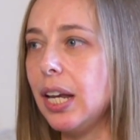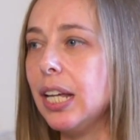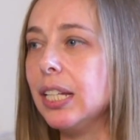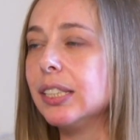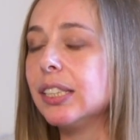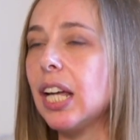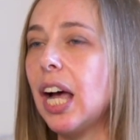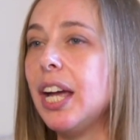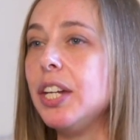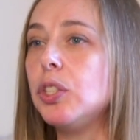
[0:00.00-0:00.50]

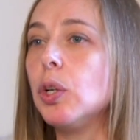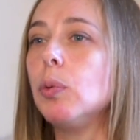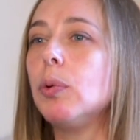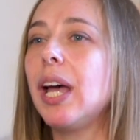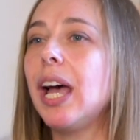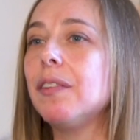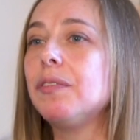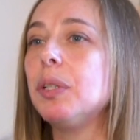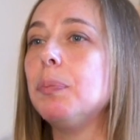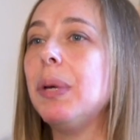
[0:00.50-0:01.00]
It's I don't
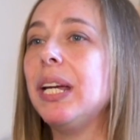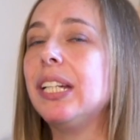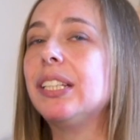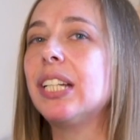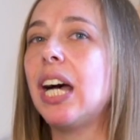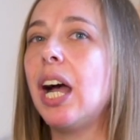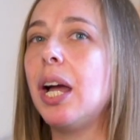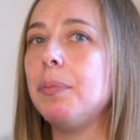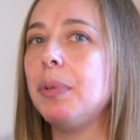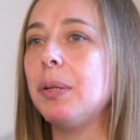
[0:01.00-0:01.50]
have to make
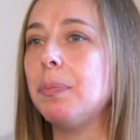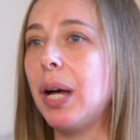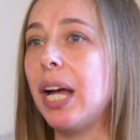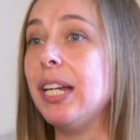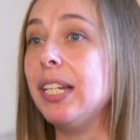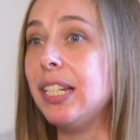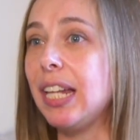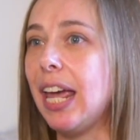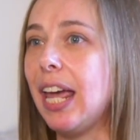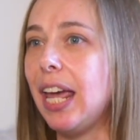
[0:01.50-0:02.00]
time in my
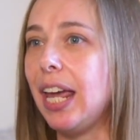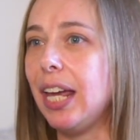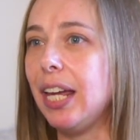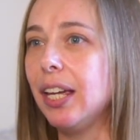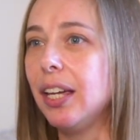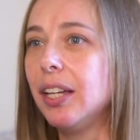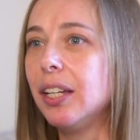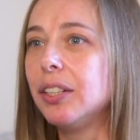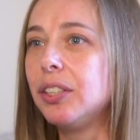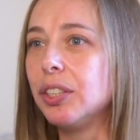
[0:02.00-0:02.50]
day
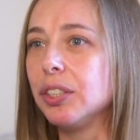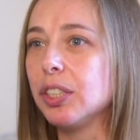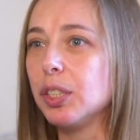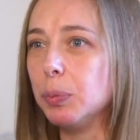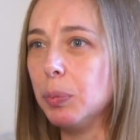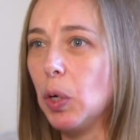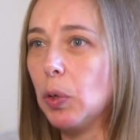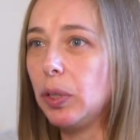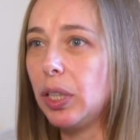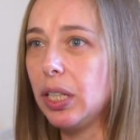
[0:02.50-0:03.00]
to
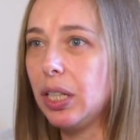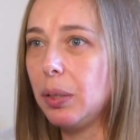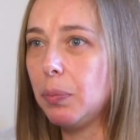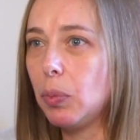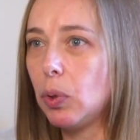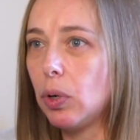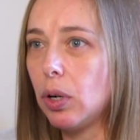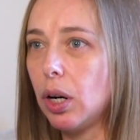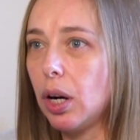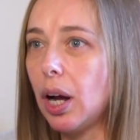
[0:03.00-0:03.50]
smoke
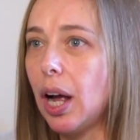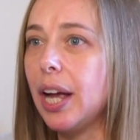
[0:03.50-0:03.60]
anymore.